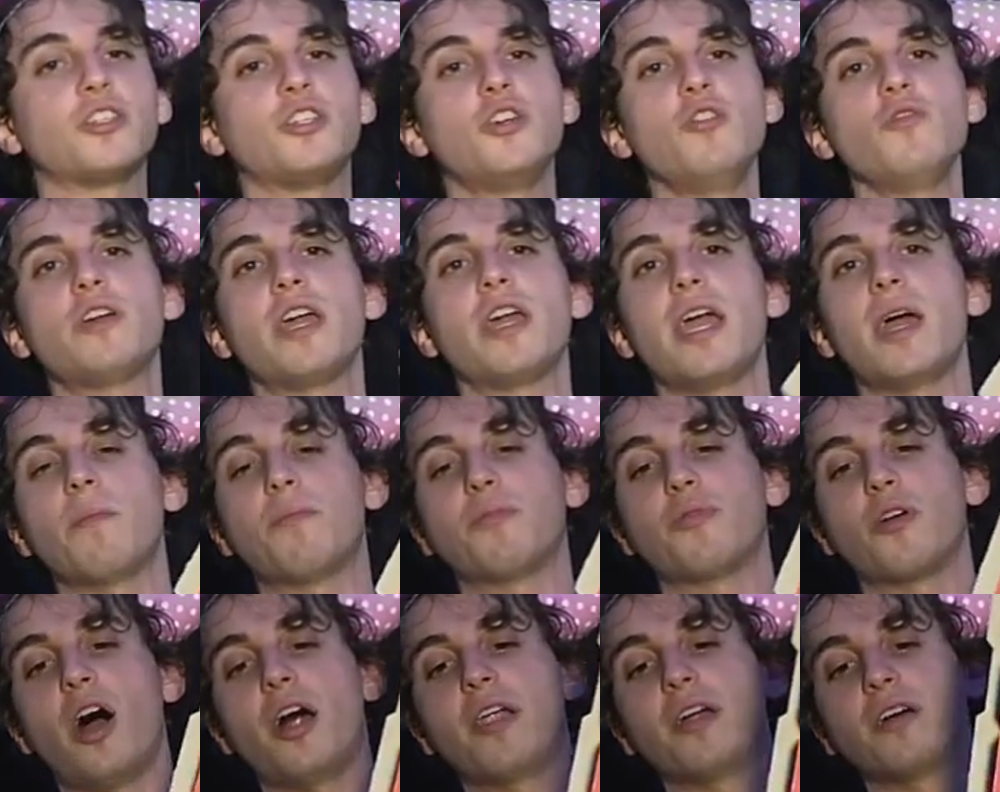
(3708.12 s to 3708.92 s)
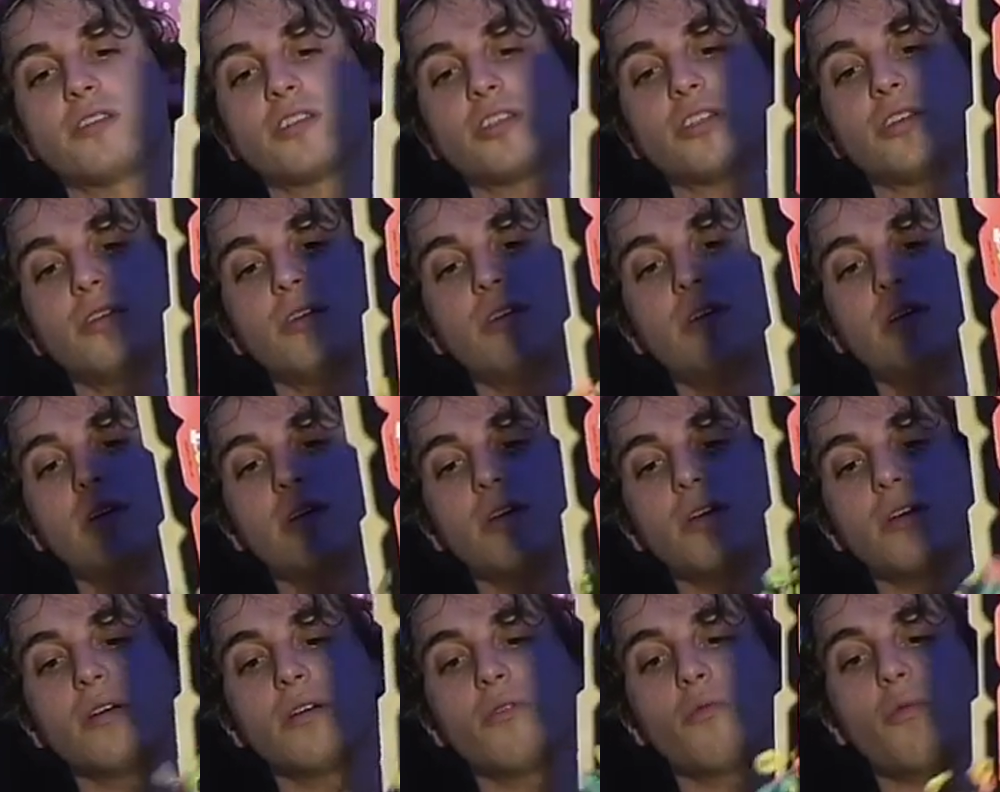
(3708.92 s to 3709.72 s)
toucan product
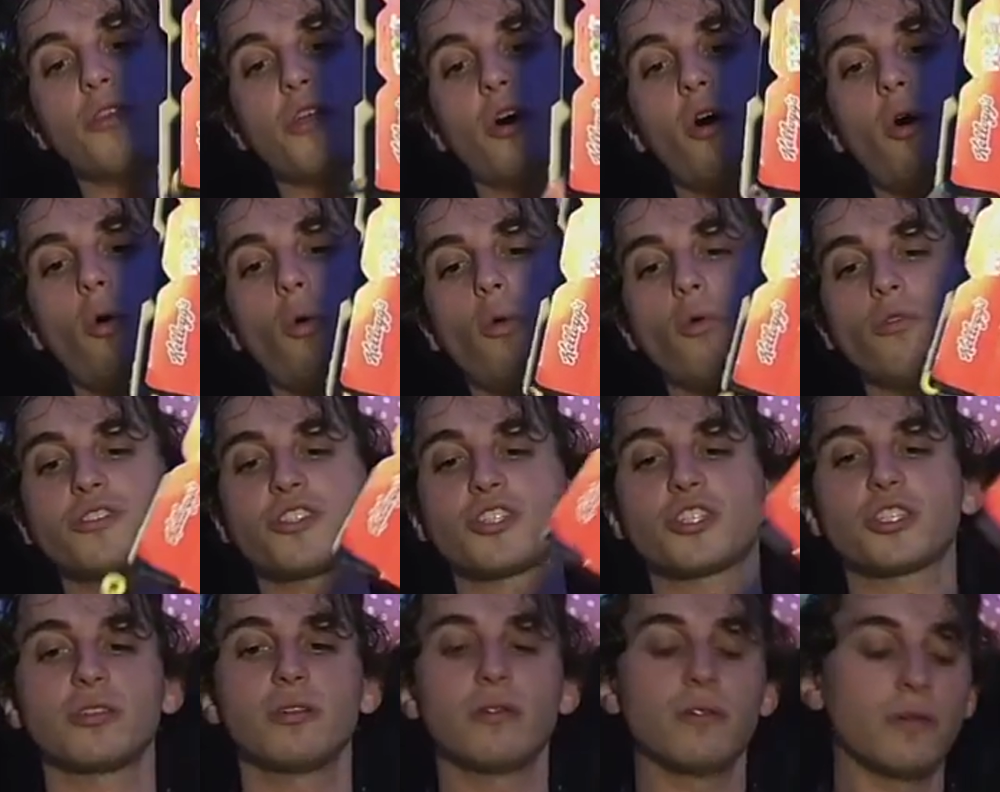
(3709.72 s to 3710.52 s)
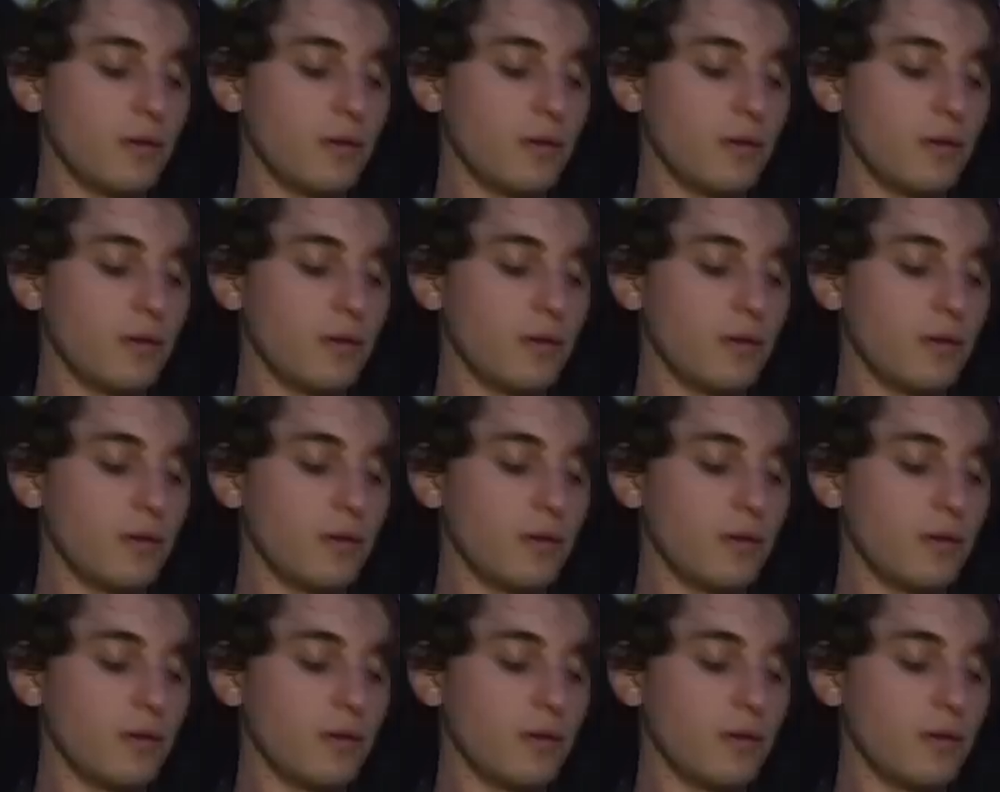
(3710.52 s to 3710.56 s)
with holes.